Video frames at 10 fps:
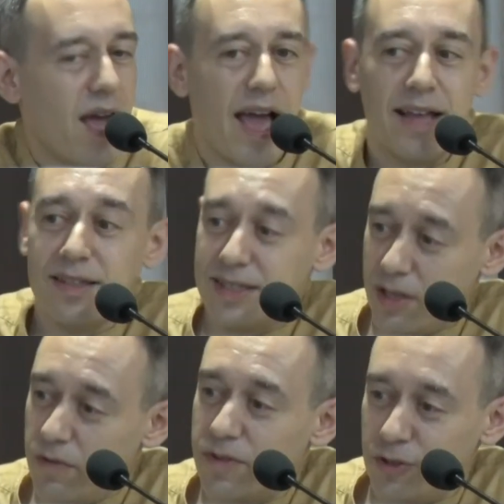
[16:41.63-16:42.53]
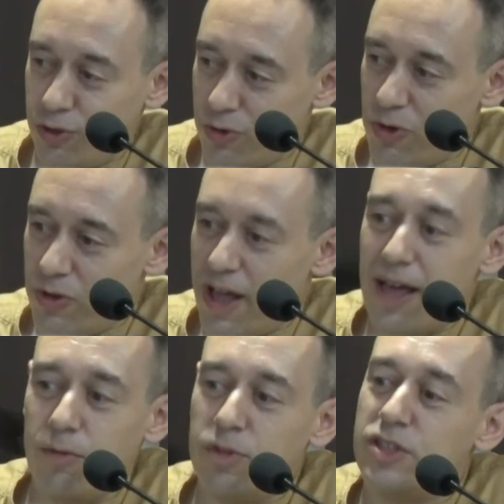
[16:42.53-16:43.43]
And self-control,
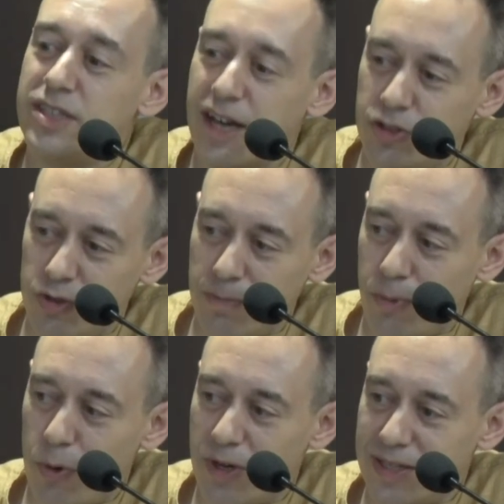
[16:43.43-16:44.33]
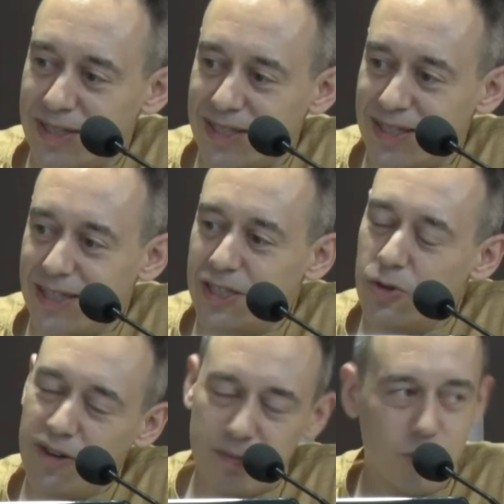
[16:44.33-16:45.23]
which is actually poise. So
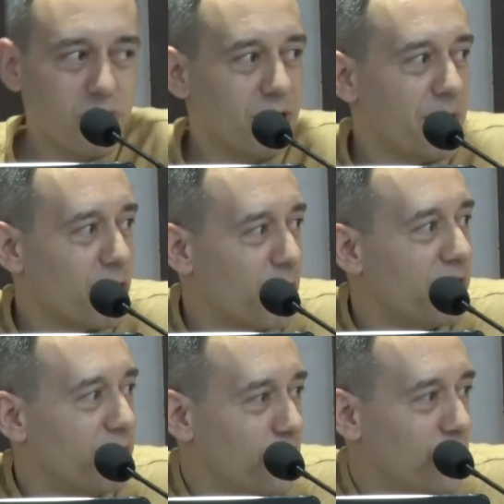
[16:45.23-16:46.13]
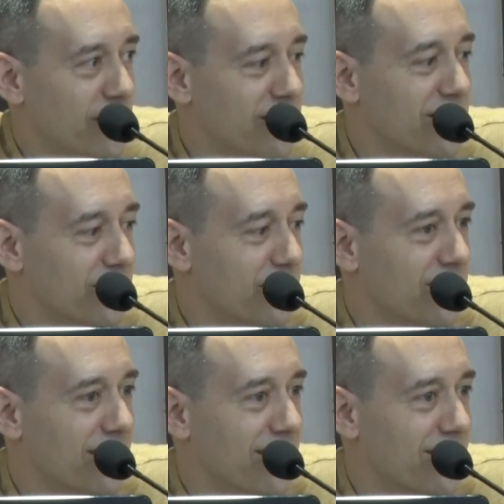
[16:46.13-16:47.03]
I've spoken about quite a few things here
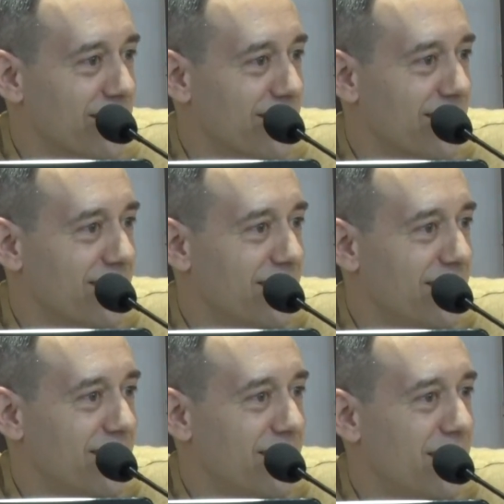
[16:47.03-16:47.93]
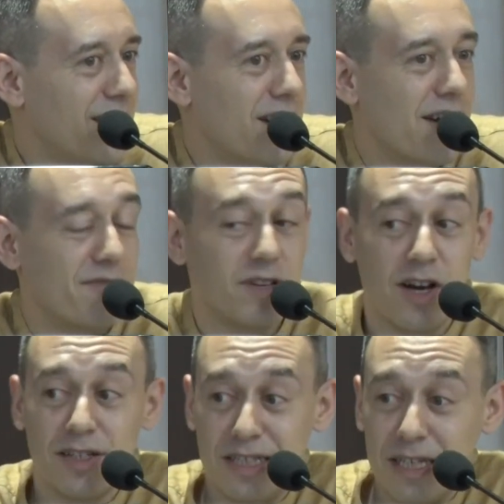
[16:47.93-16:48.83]
today, I think. I haven't
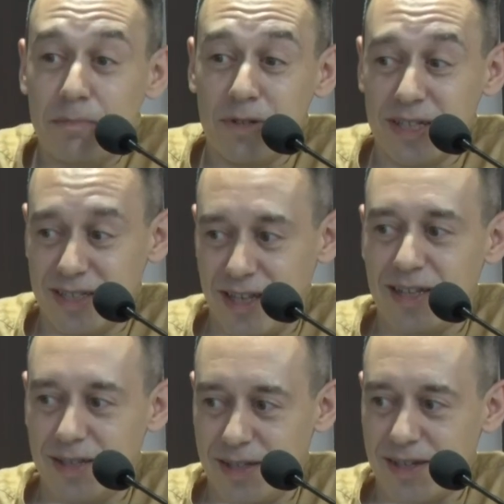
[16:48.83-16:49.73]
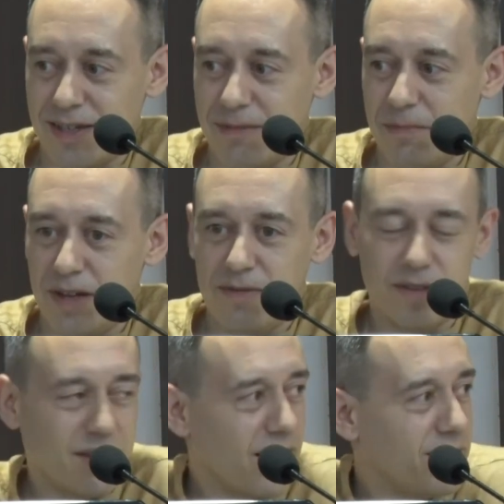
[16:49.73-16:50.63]
gone deeply into anything, but I
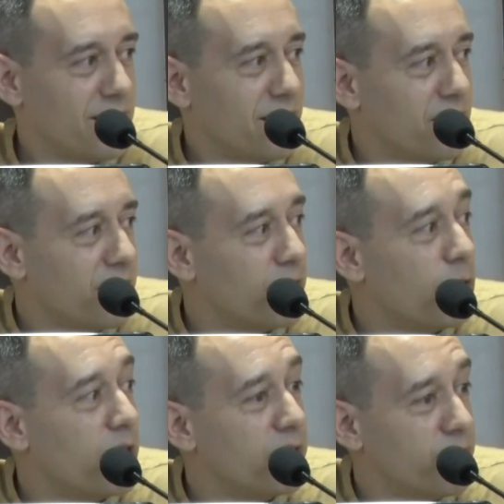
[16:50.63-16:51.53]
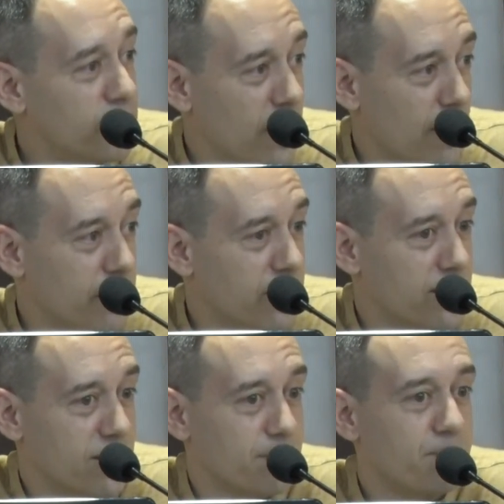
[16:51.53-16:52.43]
think I've given quite a few topics.